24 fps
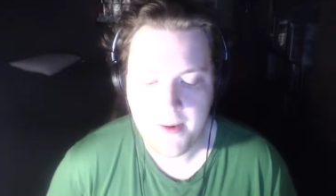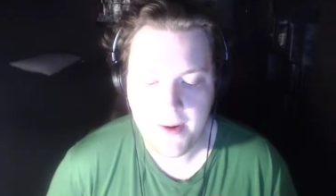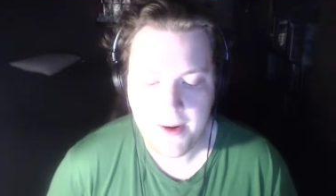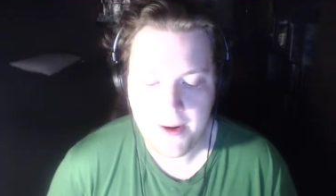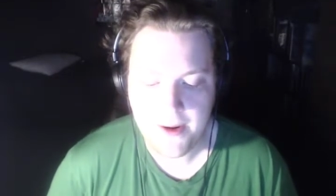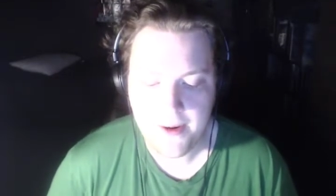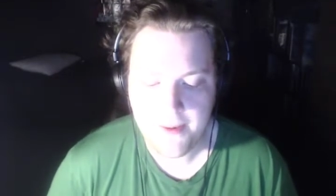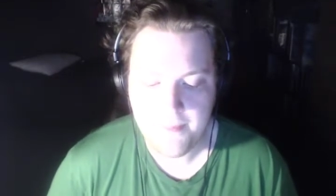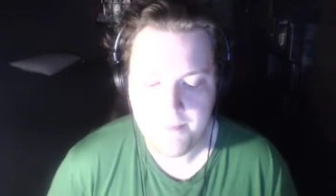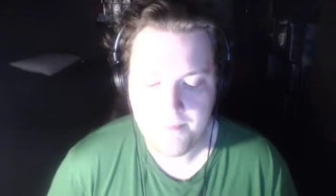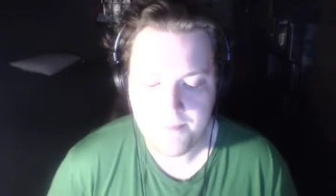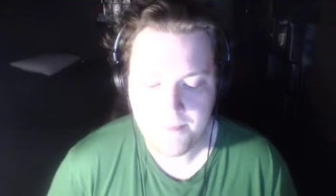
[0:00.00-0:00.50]

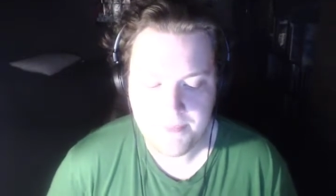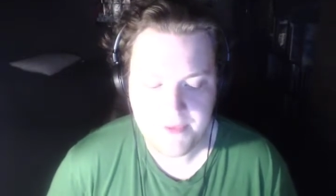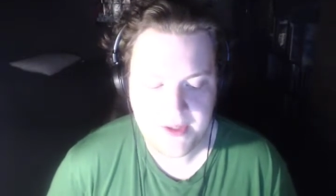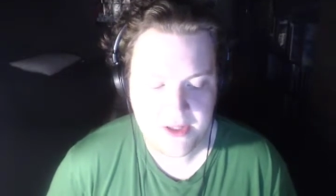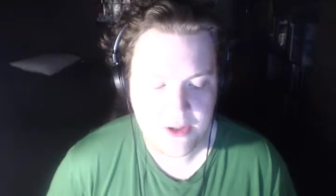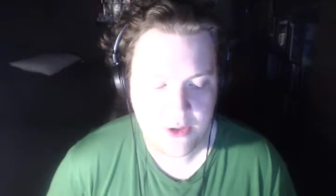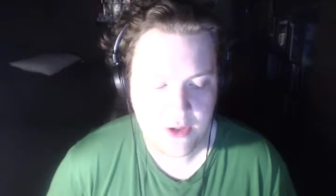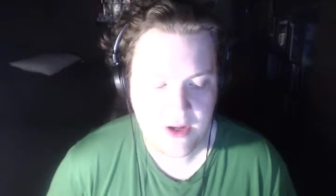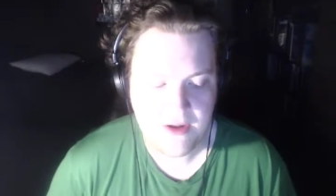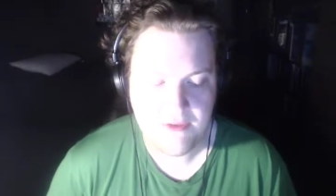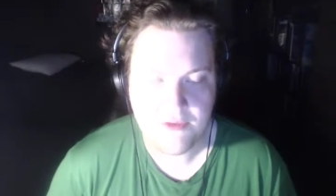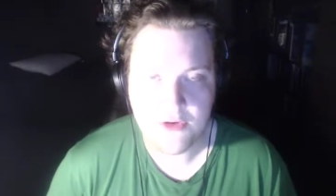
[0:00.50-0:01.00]
Um, then
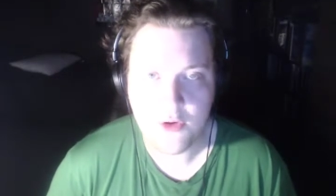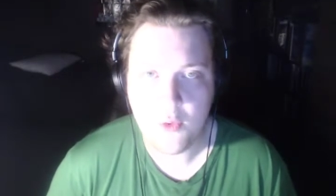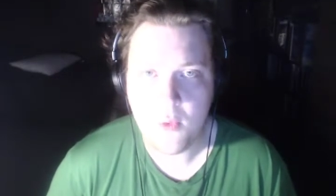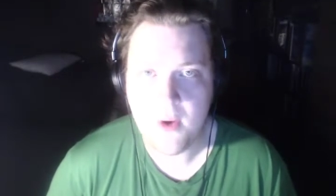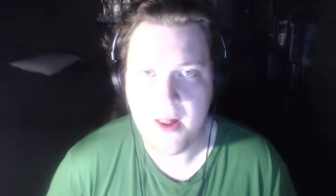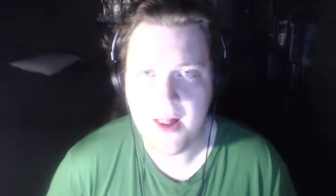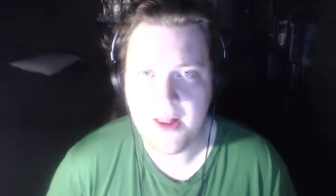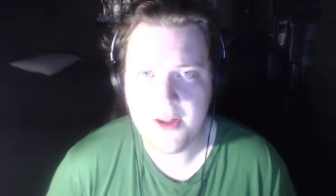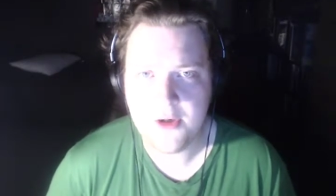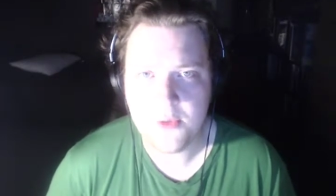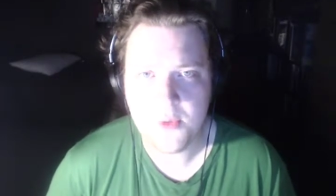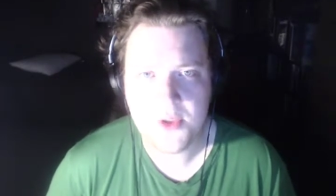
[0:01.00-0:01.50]
you have
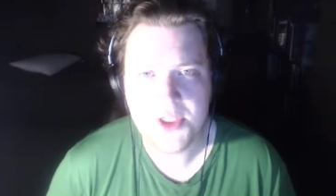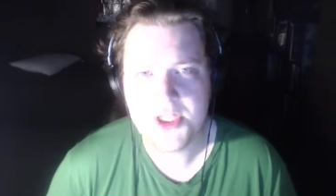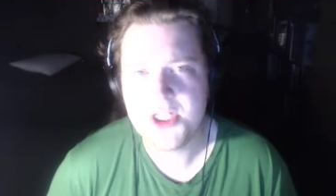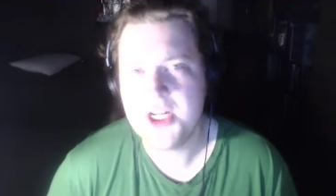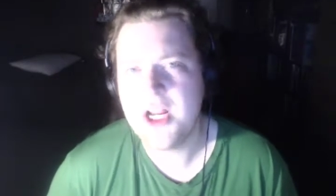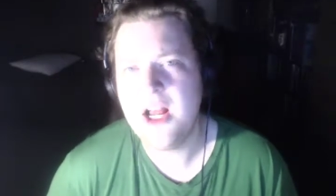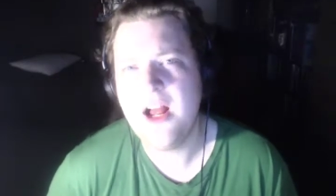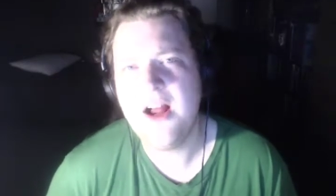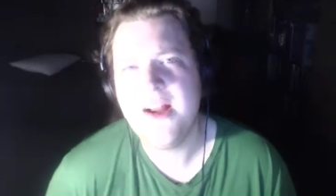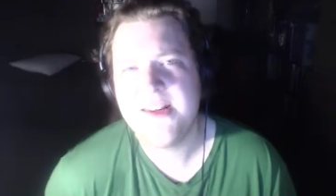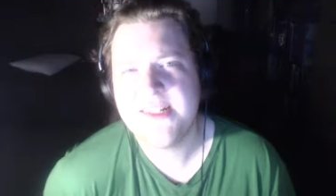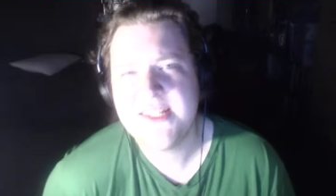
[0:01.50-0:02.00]
Llewellyn,
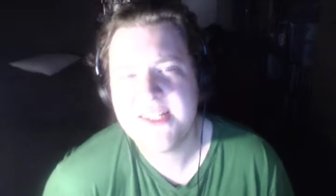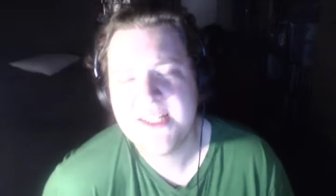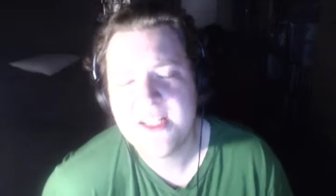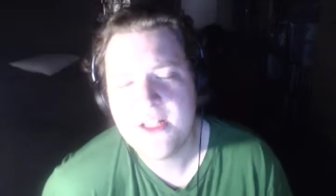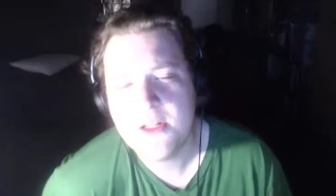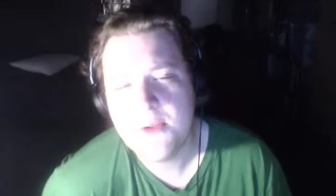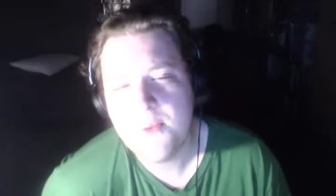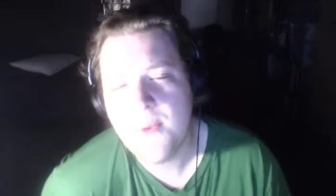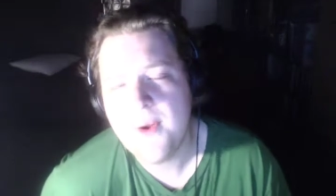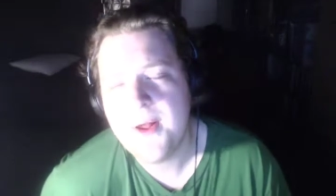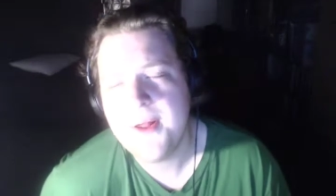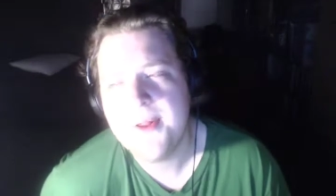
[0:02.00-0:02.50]
which honestly,
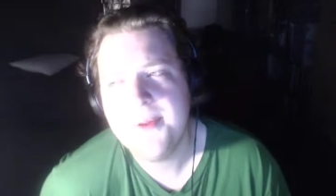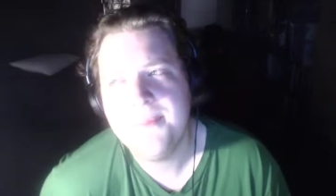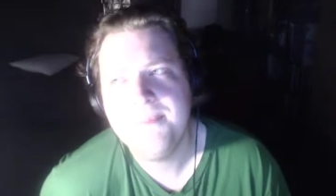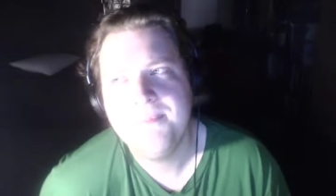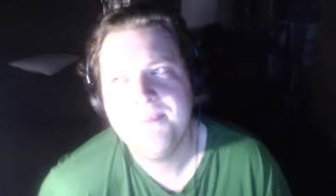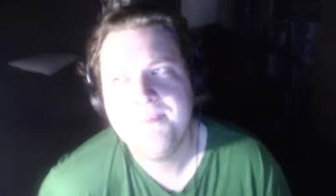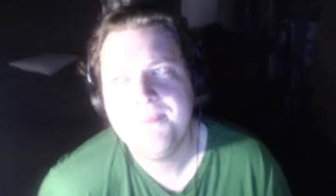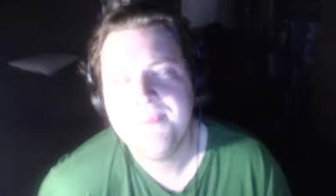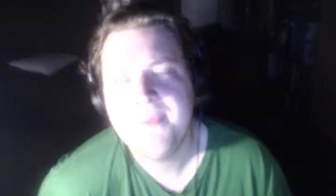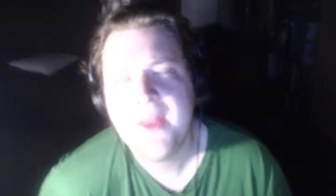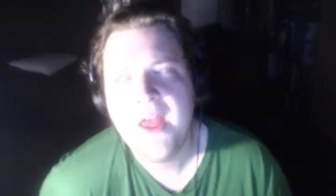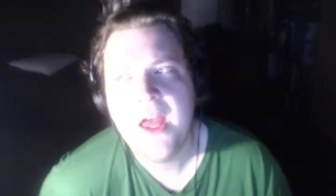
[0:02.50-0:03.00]
Llewellyn,
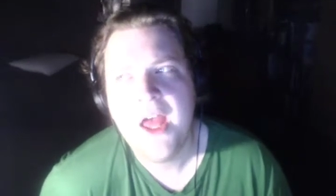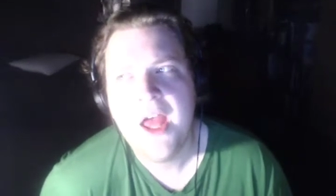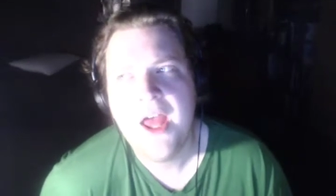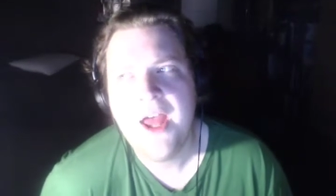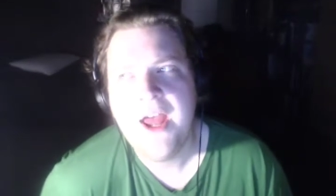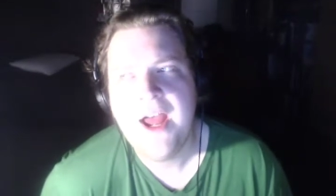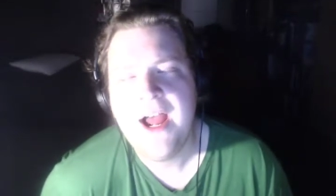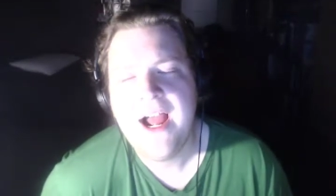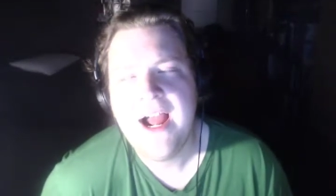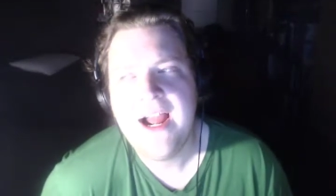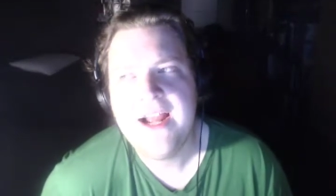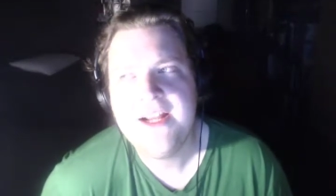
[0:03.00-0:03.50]

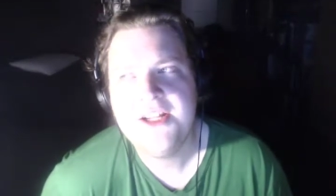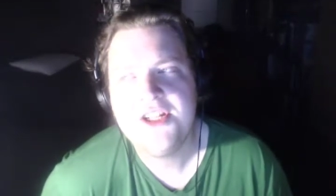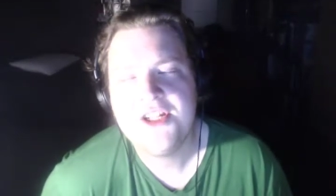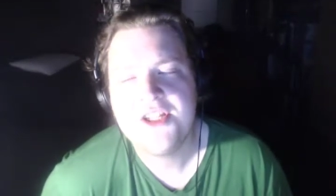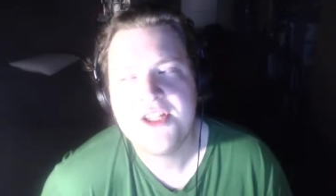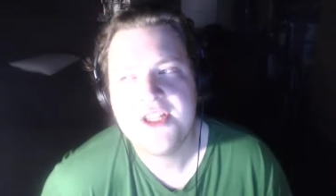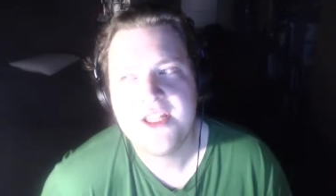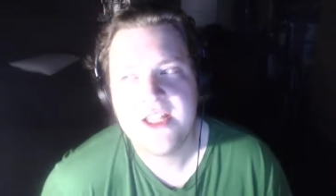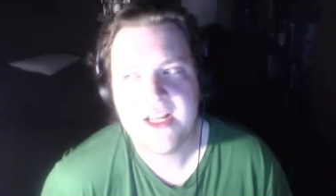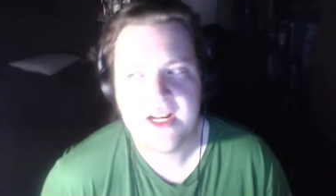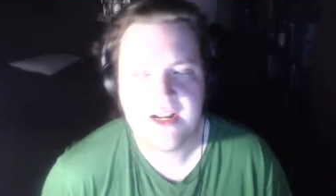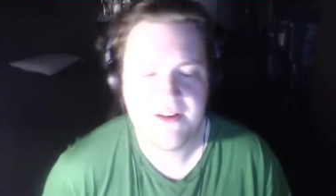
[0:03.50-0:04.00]
I
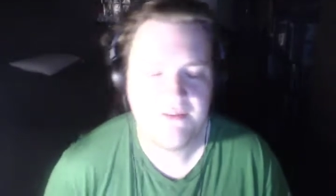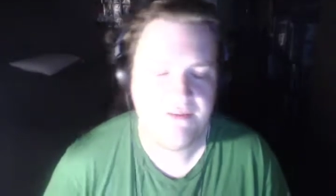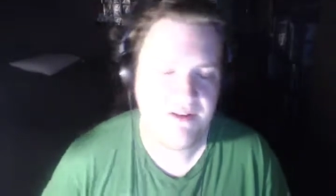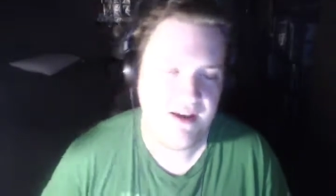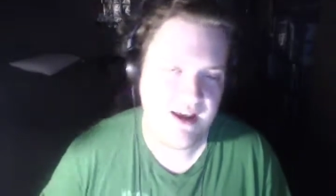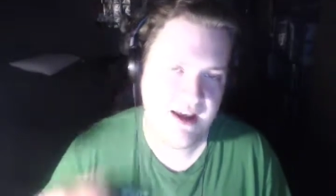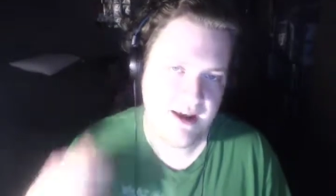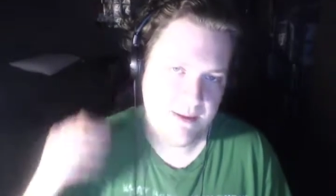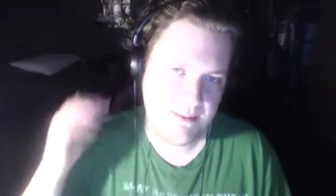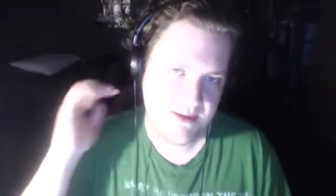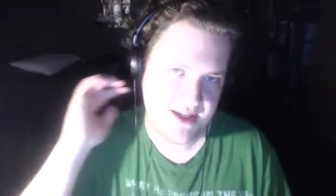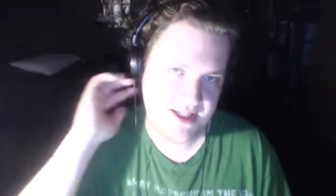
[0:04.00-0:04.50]
just think of
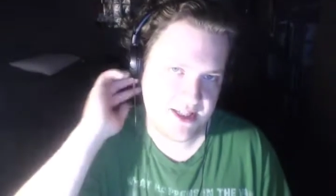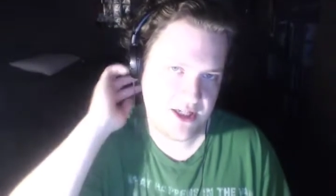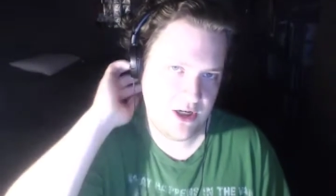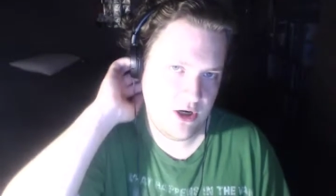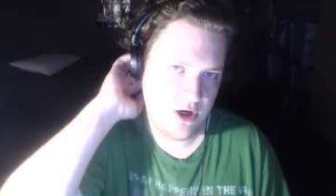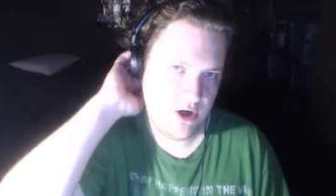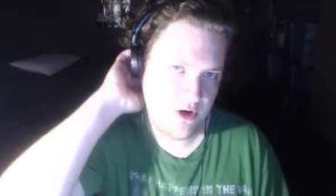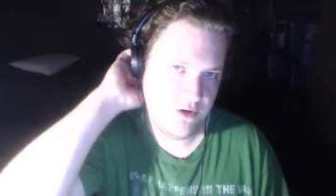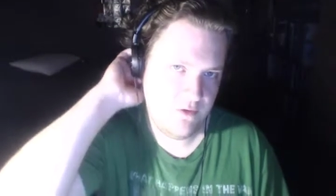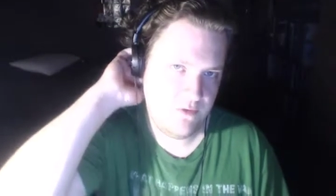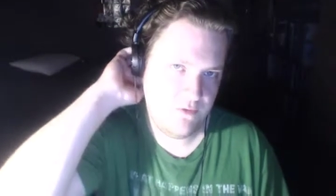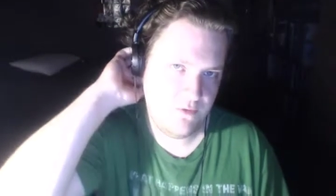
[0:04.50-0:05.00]
him as an
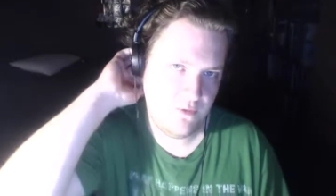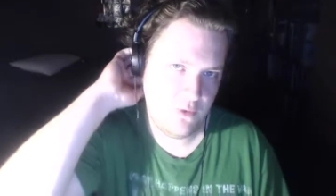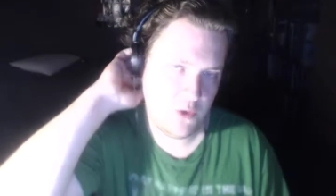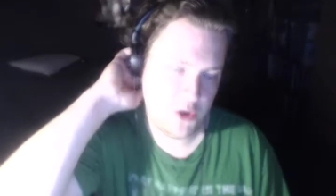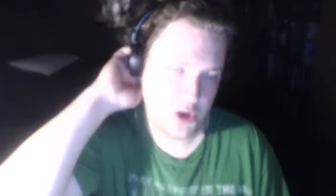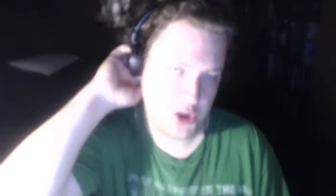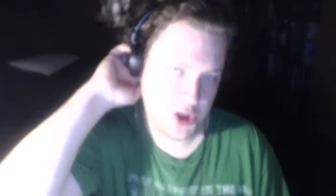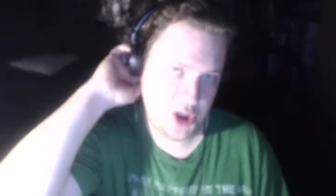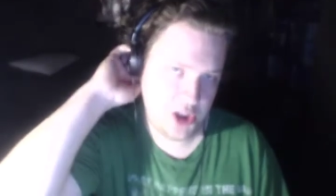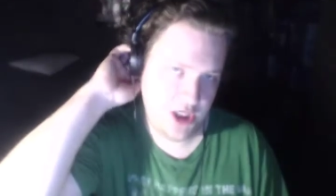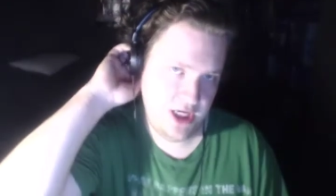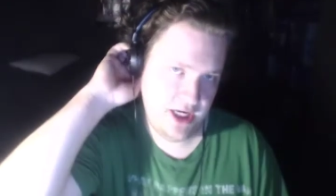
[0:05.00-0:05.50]

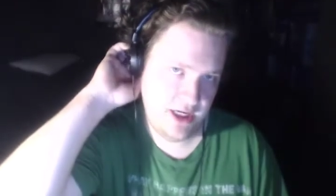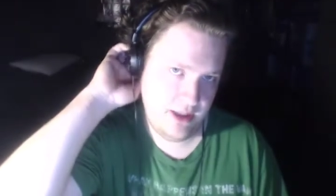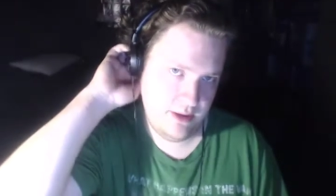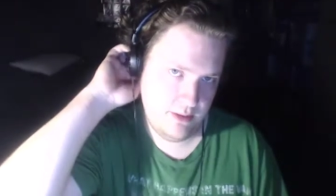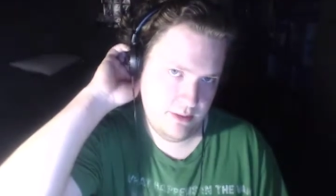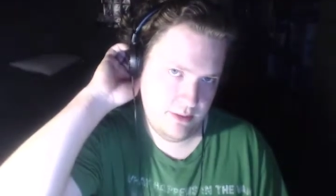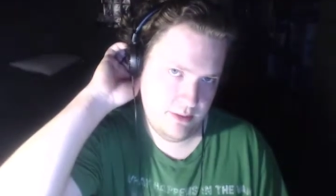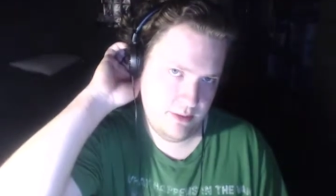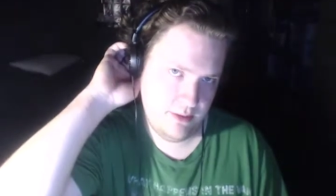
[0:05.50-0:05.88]
unfortunate